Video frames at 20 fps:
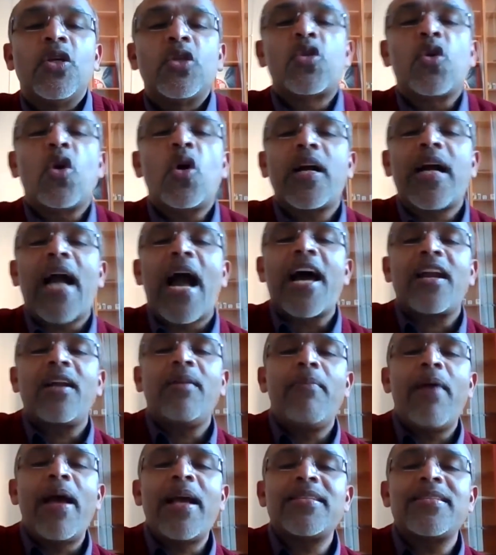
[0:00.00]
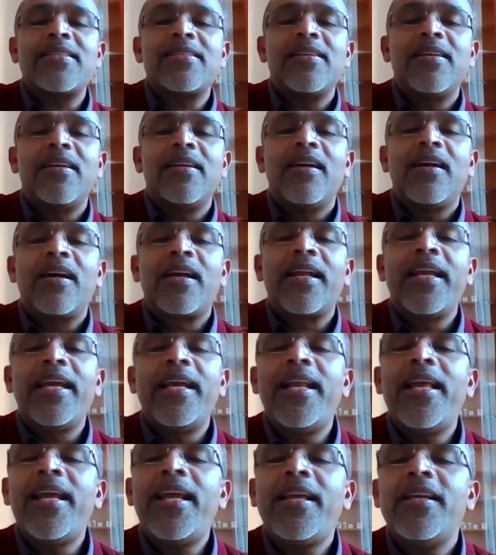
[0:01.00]
So Karl Marx
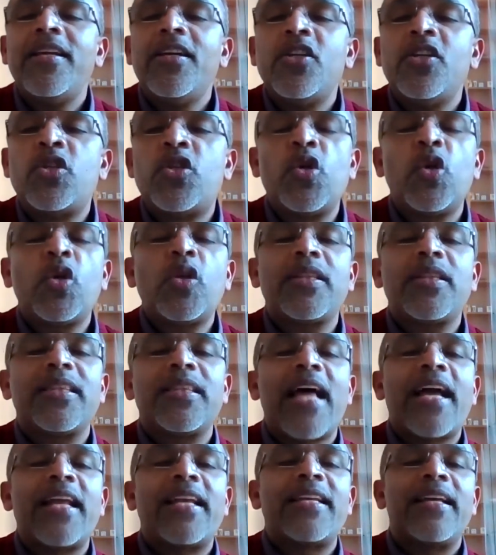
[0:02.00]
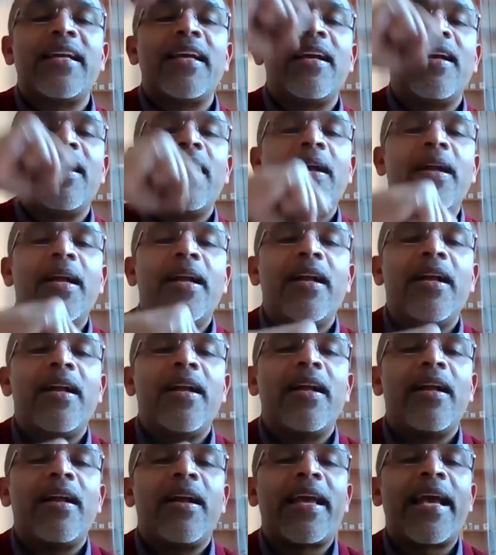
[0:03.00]
really took that
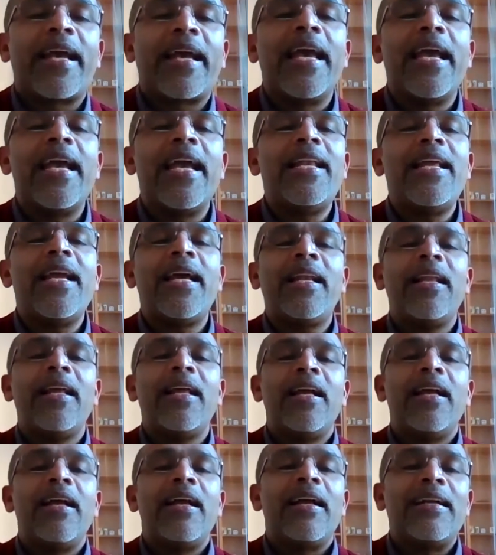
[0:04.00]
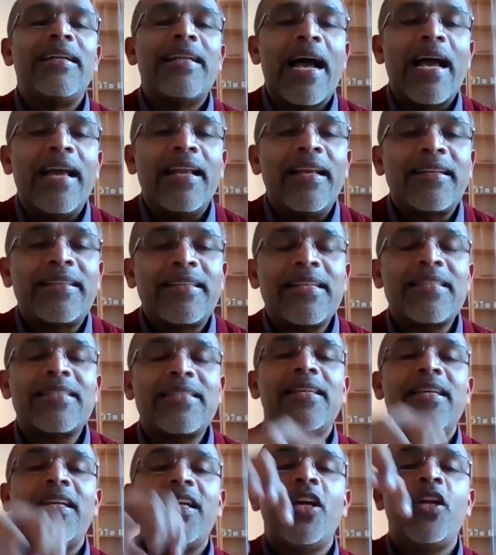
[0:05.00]
Hegelian
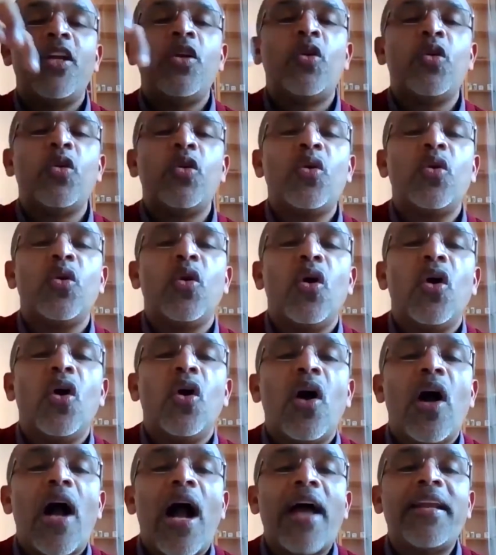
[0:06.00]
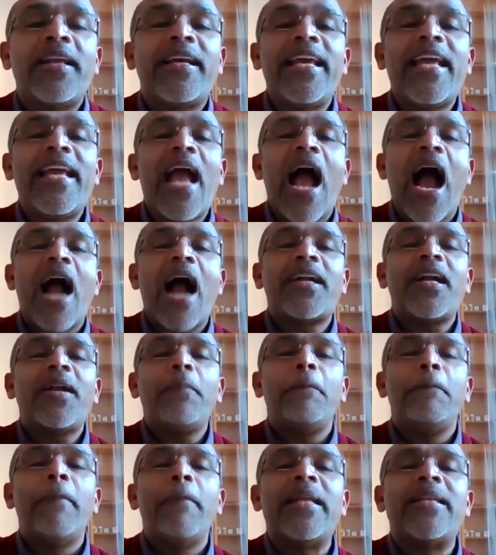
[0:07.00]
dialectics into, and he added
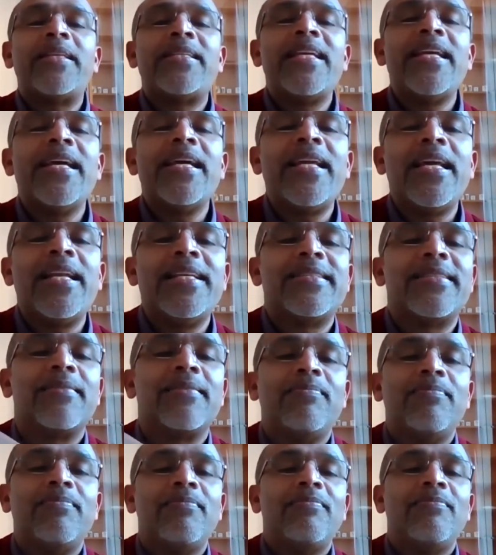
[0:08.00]
materialism.